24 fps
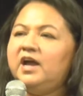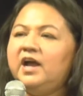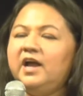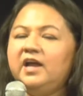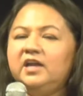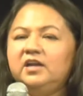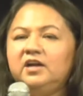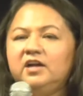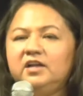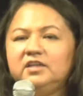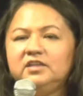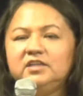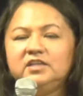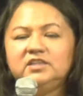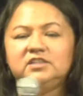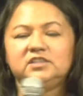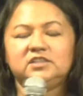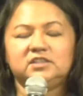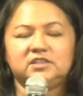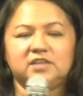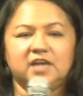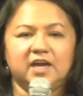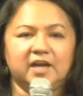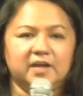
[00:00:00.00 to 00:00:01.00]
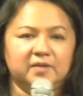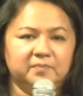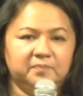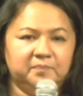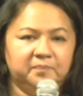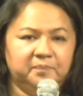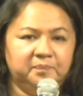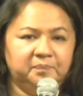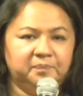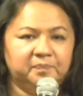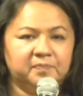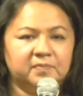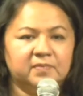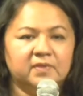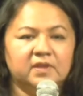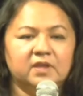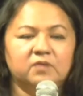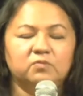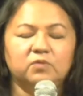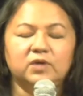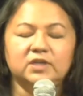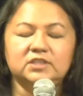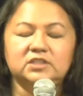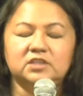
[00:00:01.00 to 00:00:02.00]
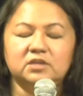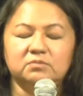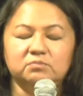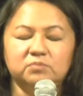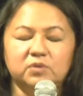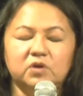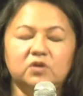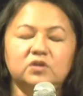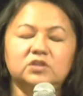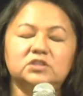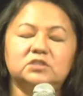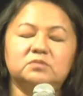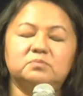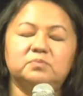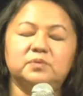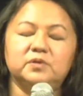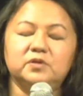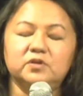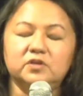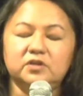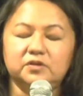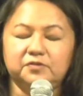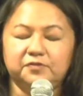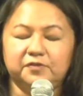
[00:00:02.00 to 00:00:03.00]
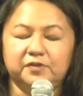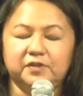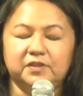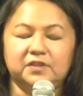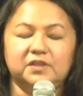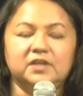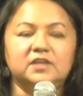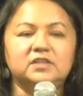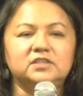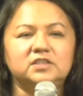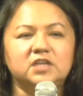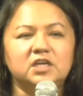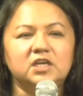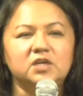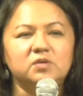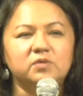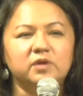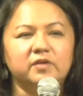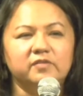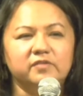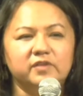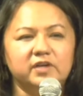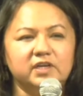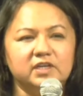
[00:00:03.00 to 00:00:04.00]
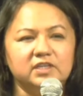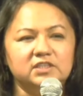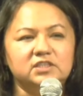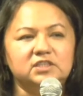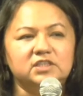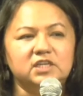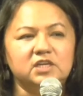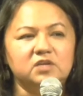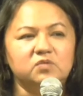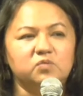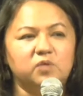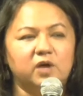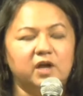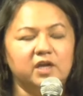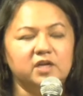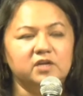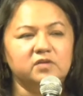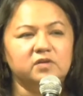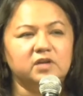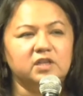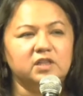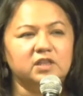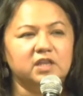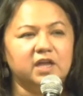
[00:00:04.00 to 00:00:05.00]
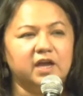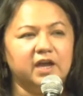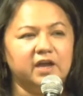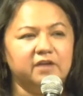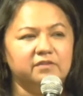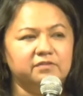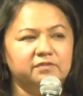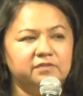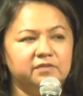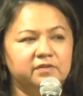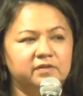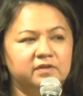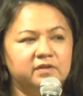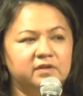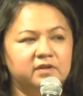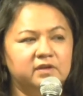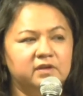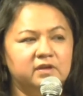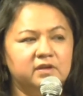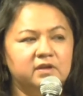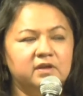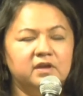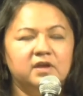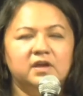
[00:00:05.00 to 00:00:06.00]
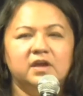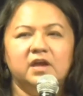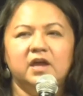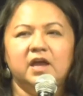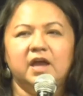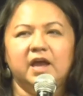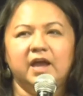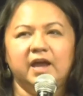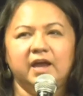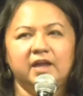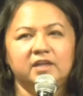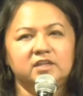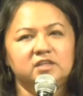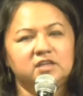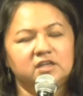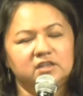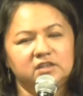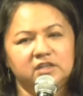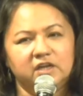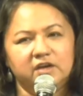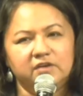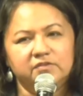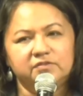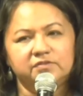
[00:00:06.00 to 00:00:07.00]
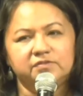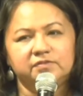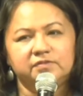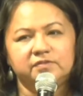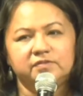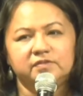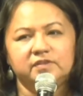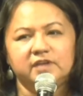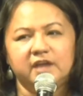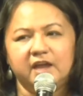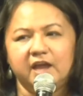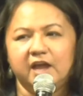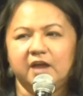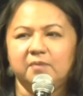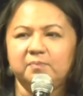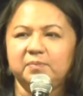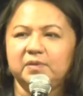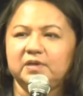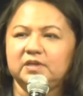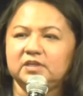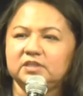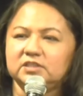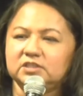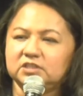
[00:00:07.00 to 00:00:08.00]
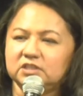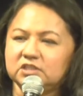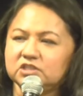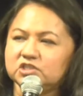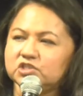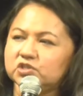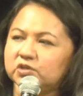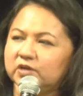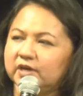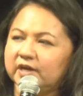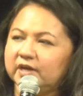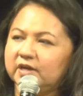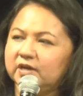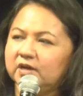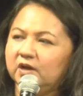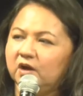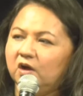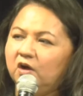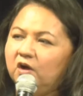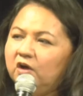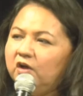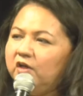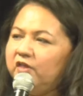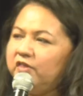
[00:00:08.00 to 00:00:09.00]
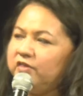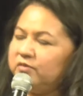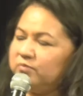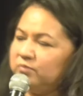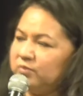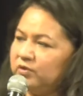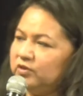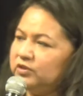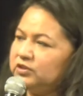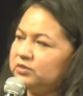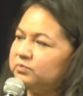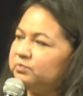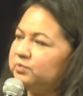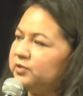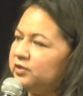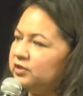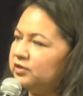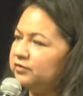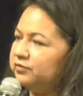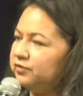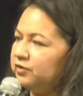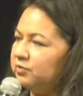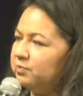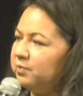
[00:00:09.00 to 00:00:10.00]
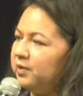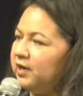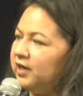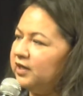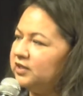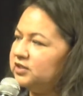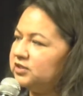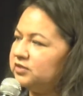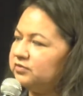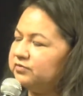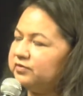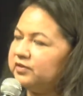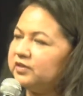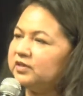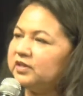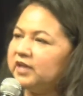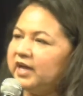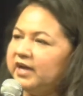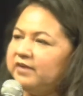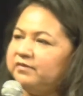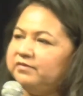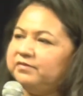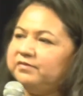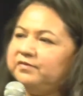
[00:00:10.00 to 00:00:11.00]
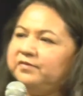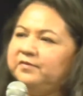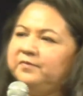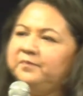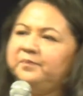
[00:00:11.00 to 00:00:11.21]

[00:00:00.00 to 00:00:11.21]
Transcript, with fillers: And on this side was the most beautiful things that you were ever going to see while you're alive. And the love, the happiness, the joy, all the most beautiful parts of your life.